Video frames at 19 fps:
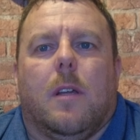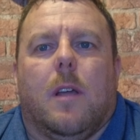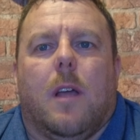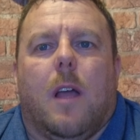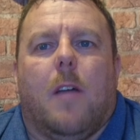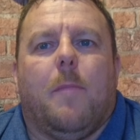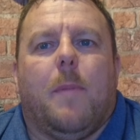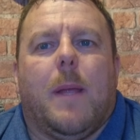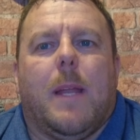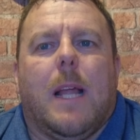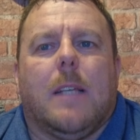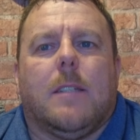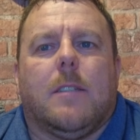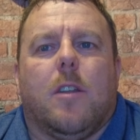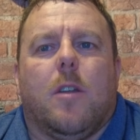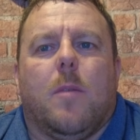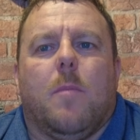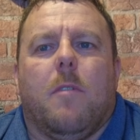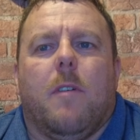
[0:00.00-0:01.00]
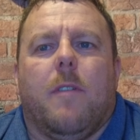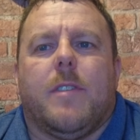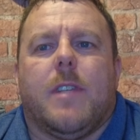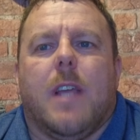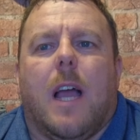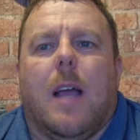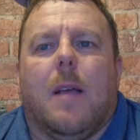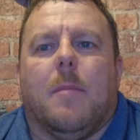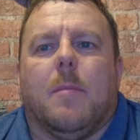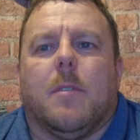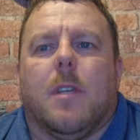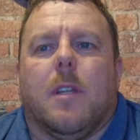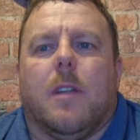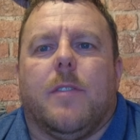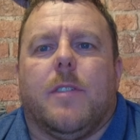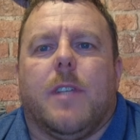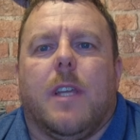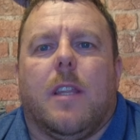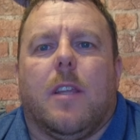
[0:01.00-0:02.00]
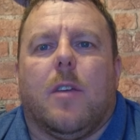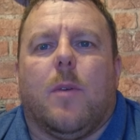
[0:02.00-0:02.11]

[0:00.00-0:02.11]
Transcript: I've been asked a number of times and have seen the